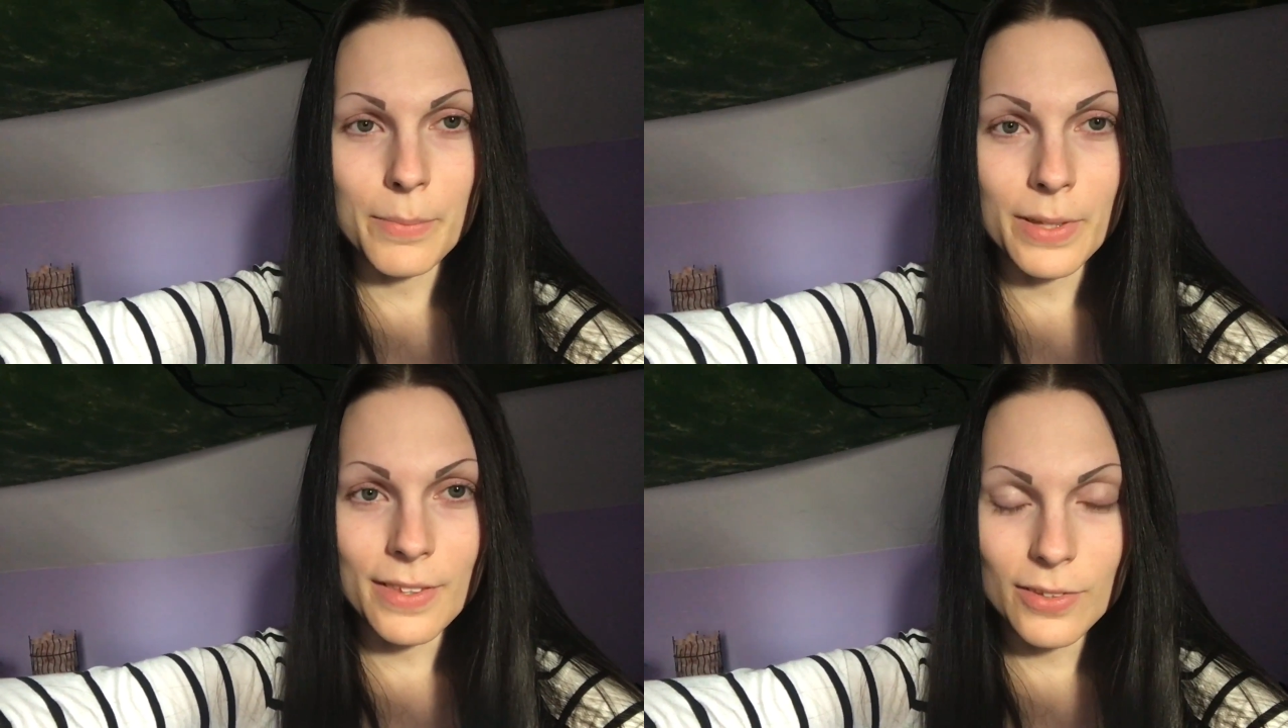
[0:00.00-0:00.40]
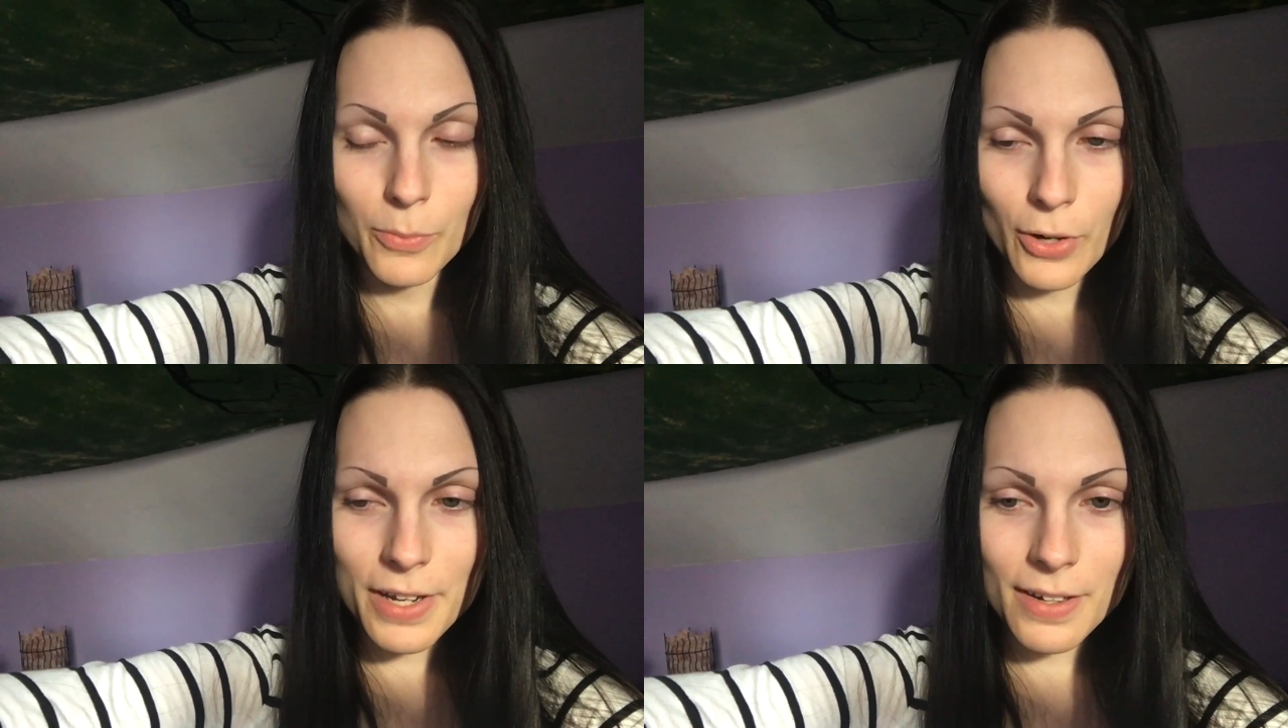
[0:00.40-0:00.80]
But this
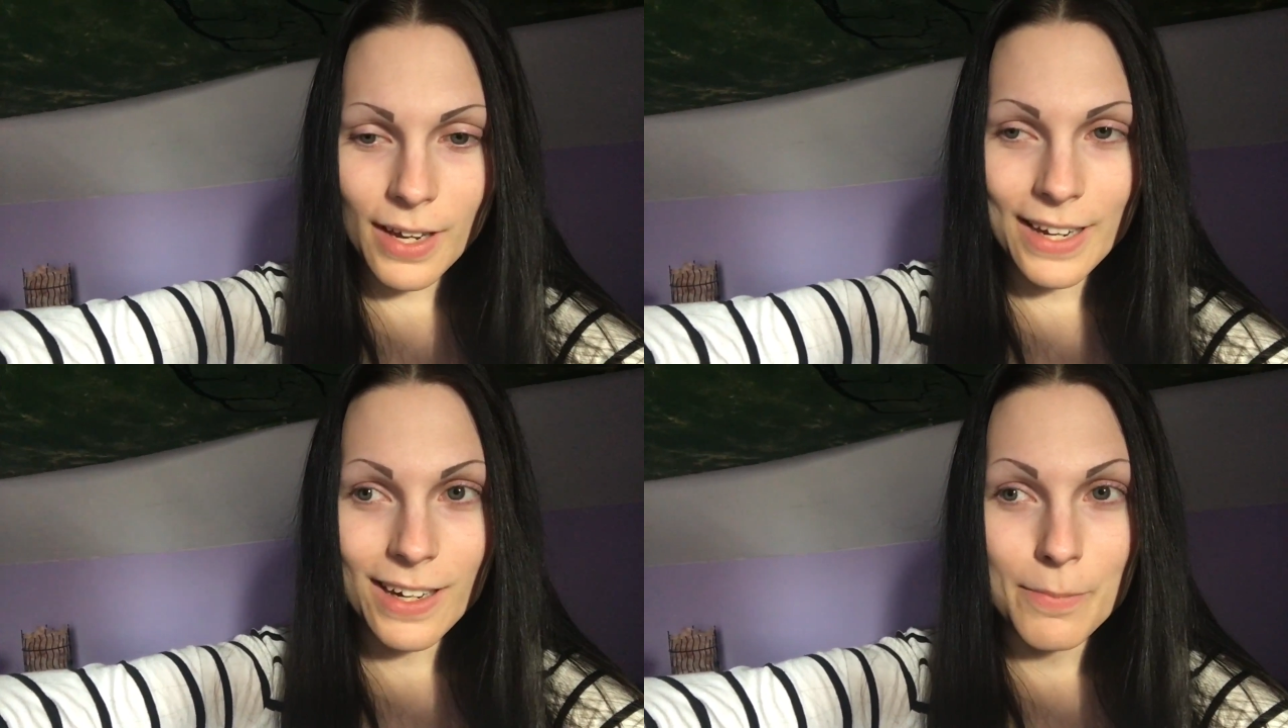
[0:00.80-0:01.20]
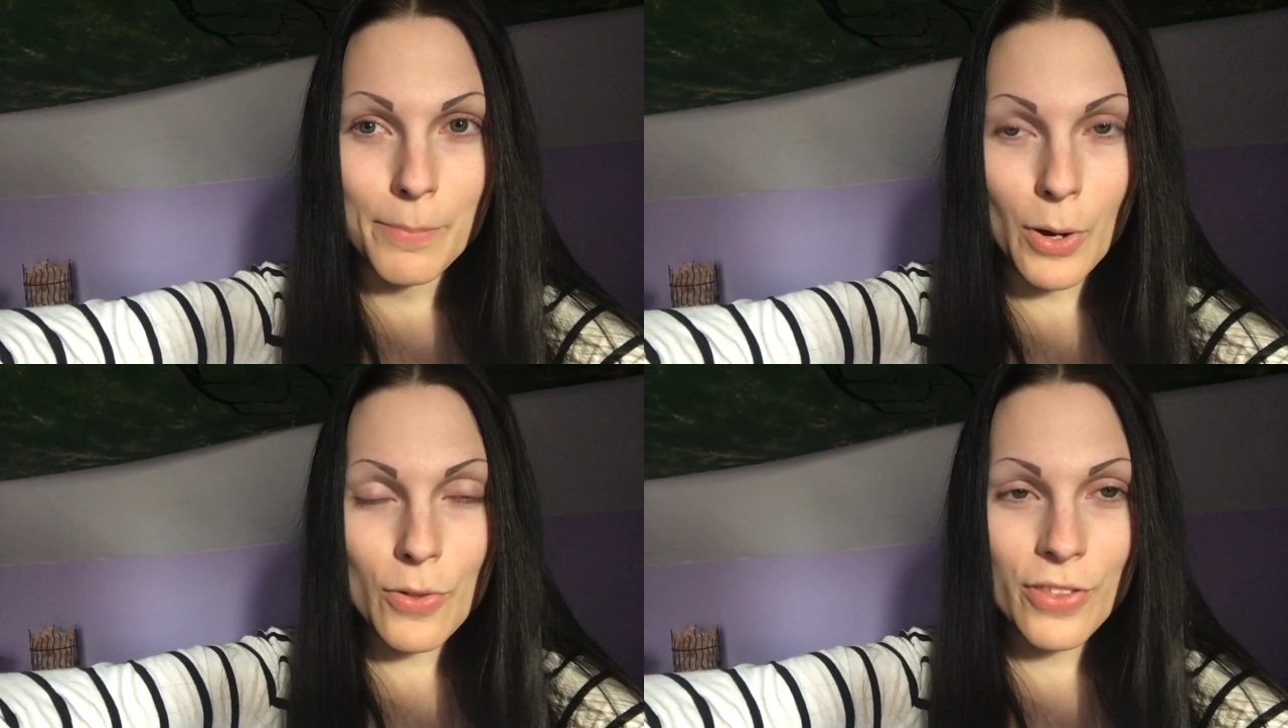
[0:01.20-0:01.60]
morning I got them
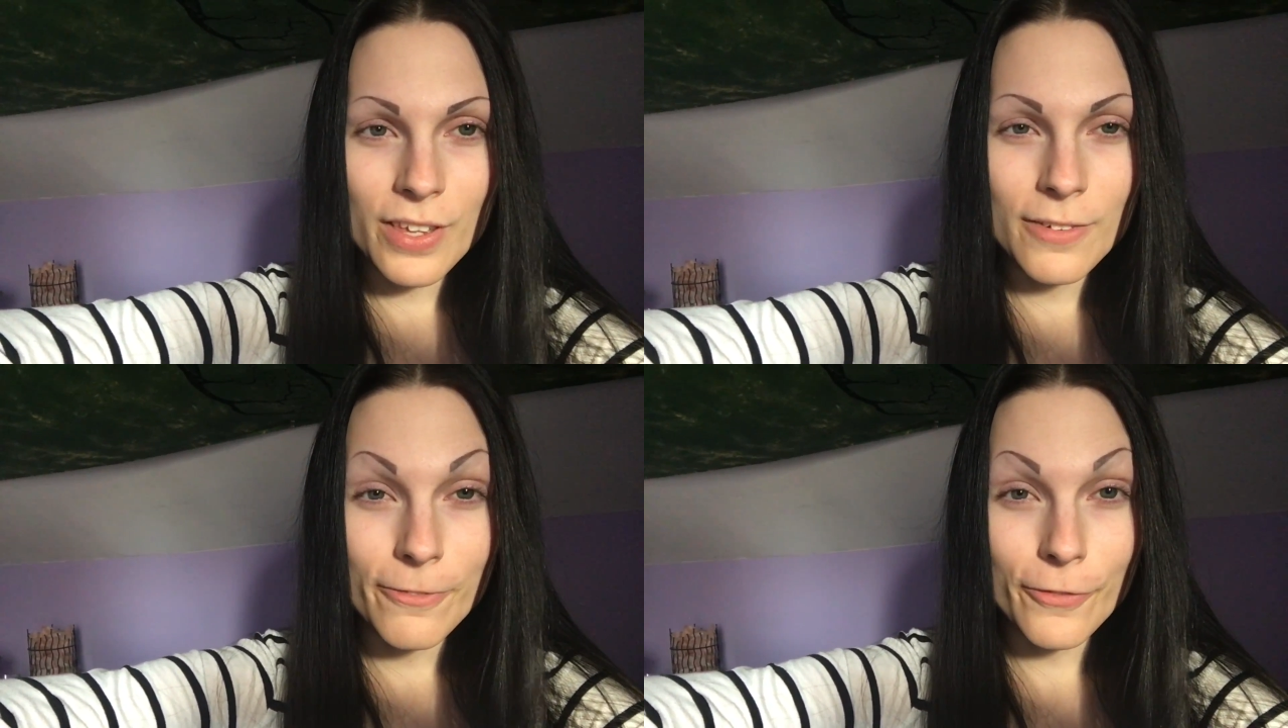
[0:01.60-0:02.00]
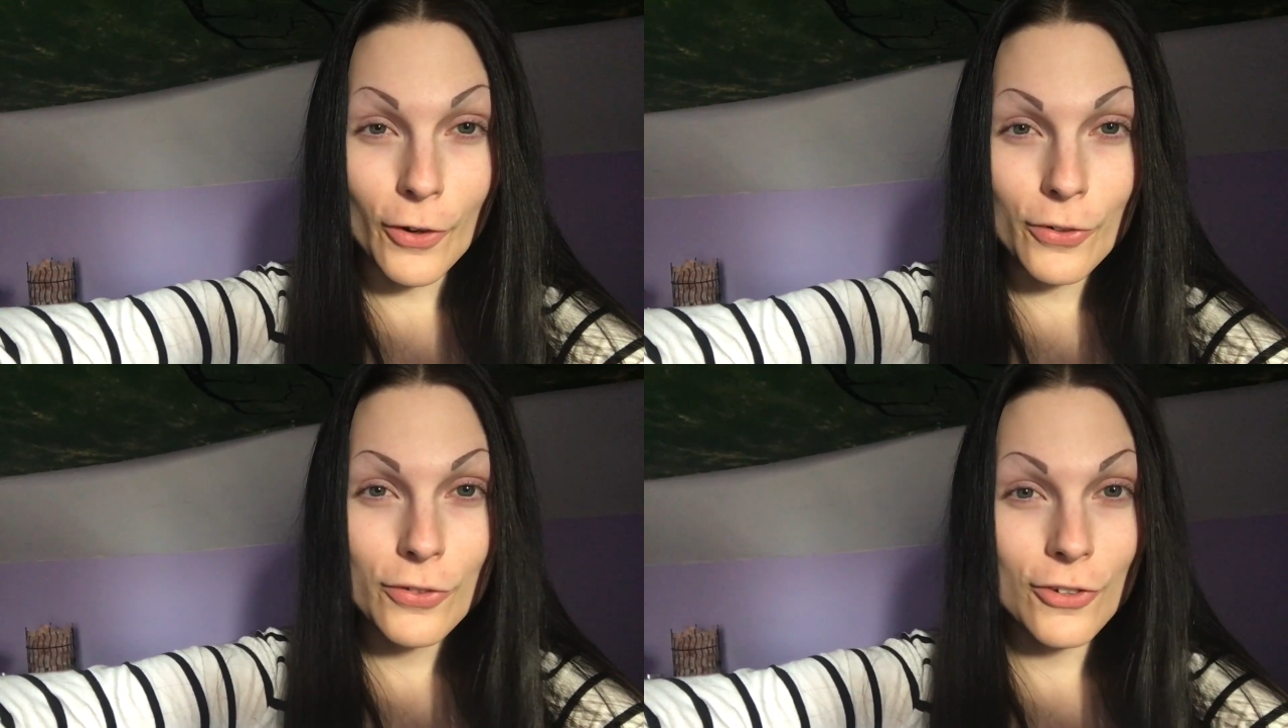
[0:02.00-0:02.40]
both in first